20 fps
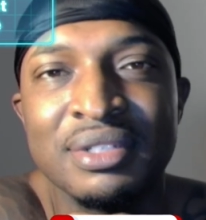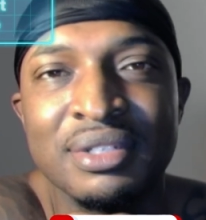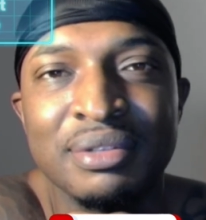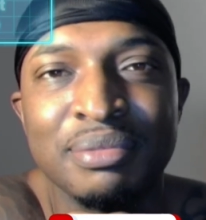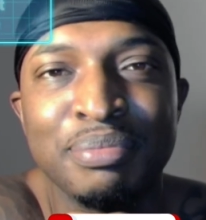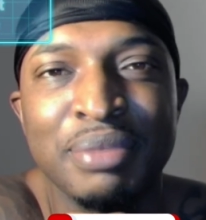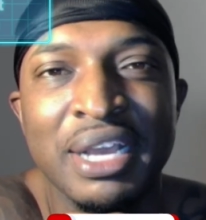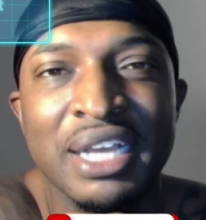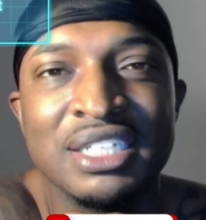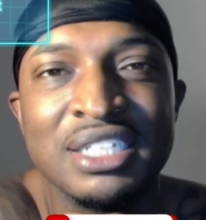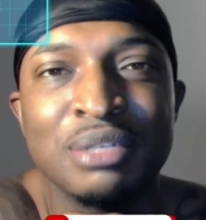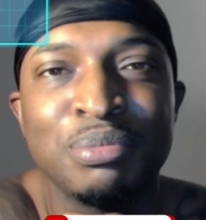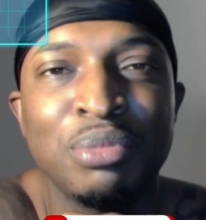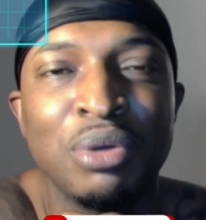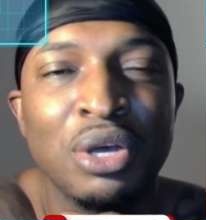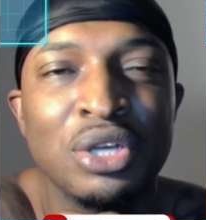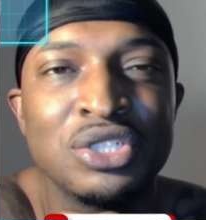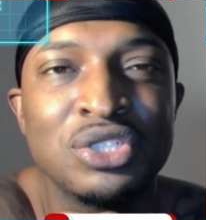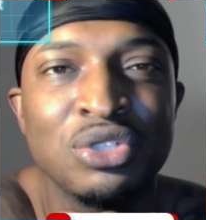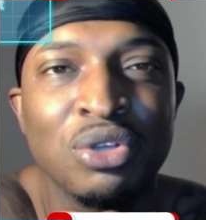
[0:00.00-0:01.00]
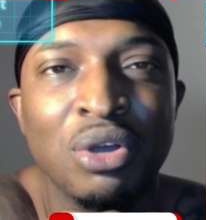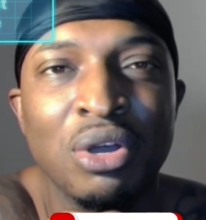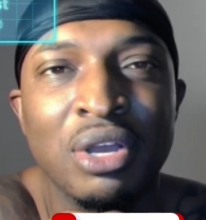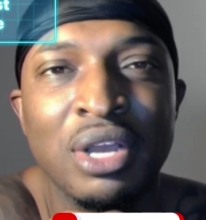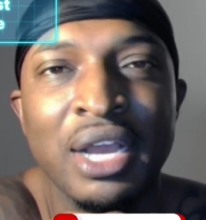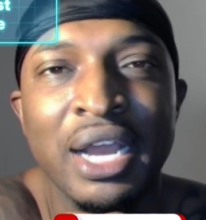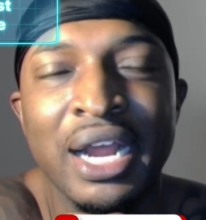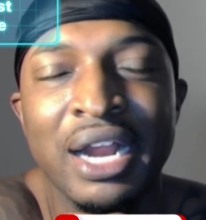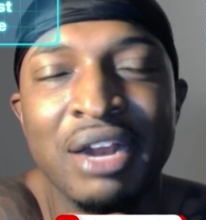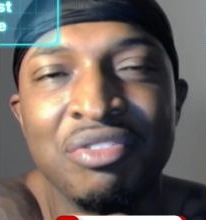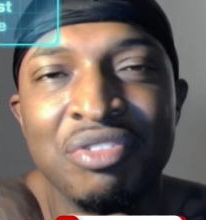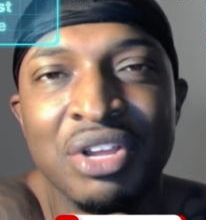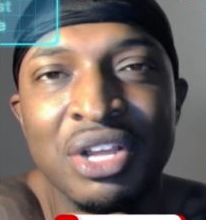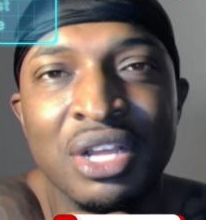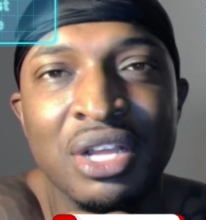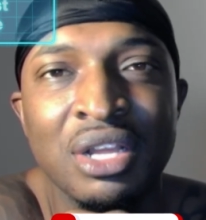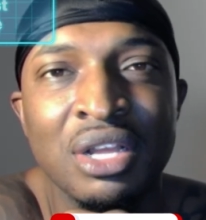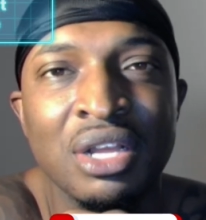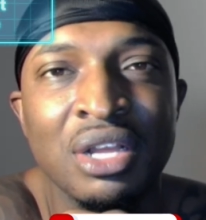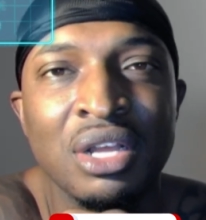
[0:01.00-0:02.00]
basketball star,
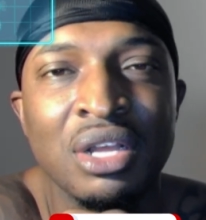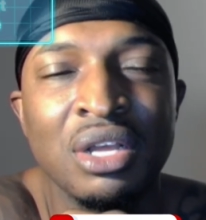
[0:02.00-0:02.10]
Kyrie,